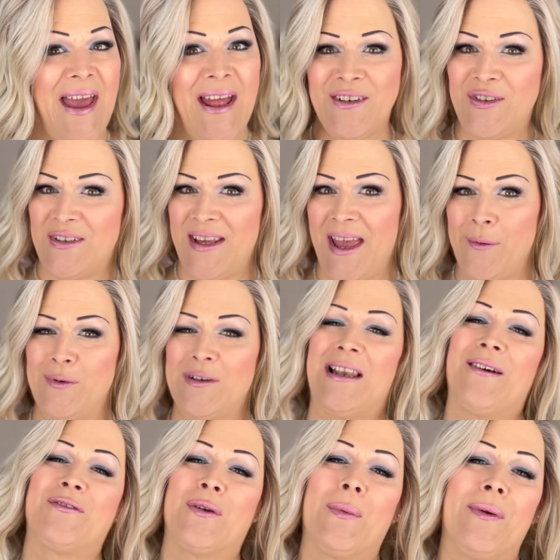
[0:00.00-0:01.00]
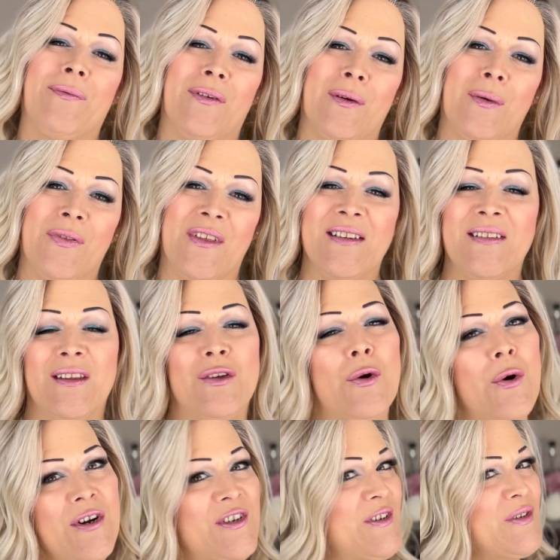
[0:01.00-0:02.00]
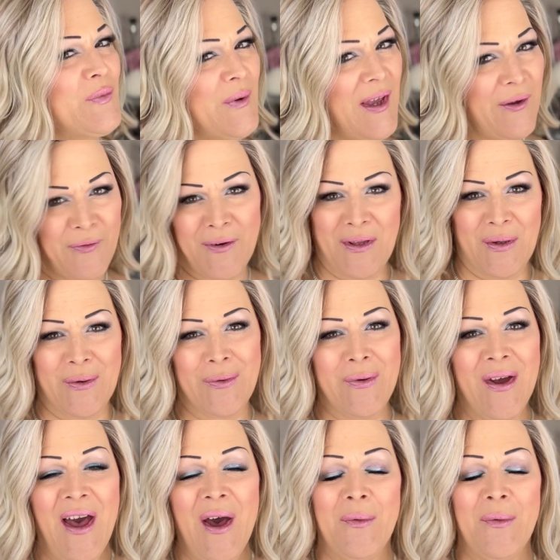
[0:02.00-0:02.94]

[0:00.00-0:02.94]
and today I would love to review this gorgeous wig for you,